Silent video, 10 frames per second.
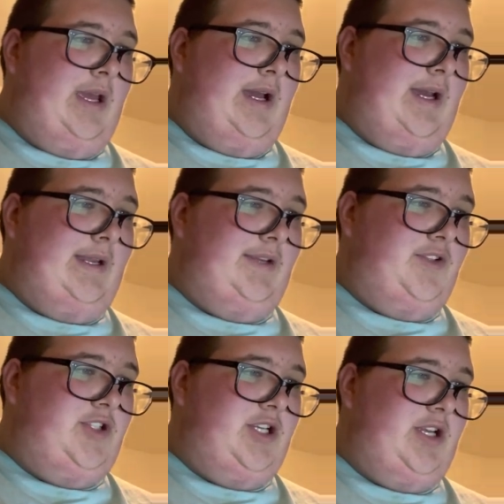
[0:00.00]
and
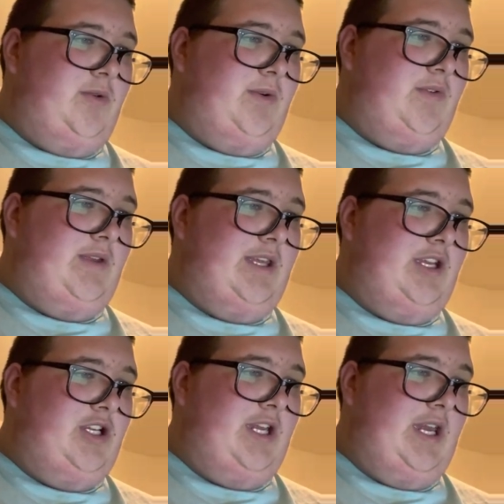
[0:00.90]
in January
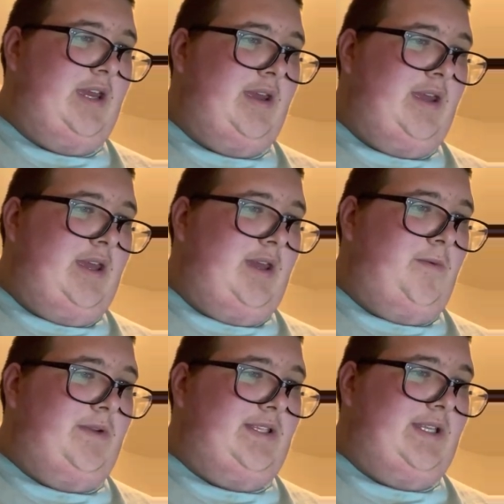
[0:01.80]
this year, it
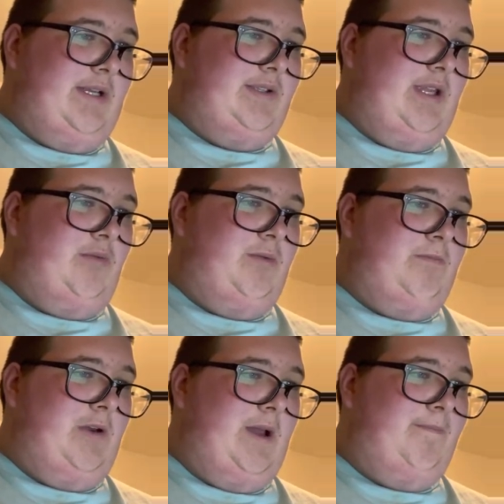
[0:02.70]
was announced he would
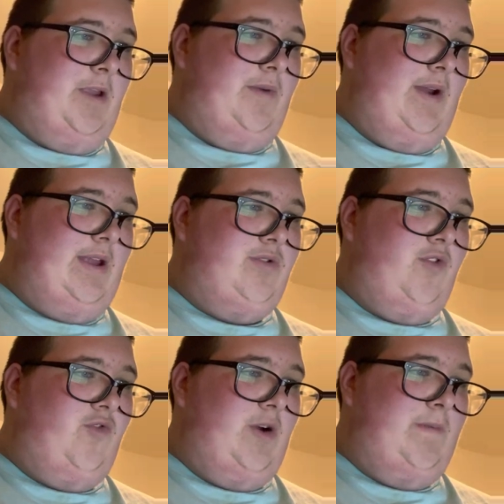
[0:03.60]
become director
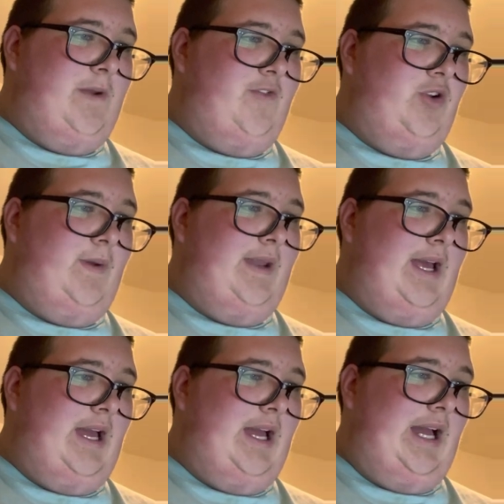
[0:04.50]
of rugby following
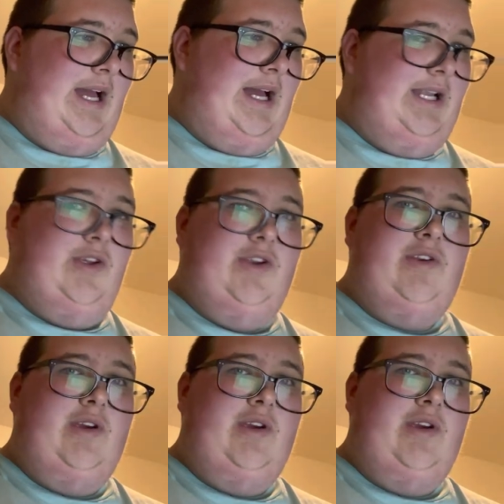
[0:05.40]
Alan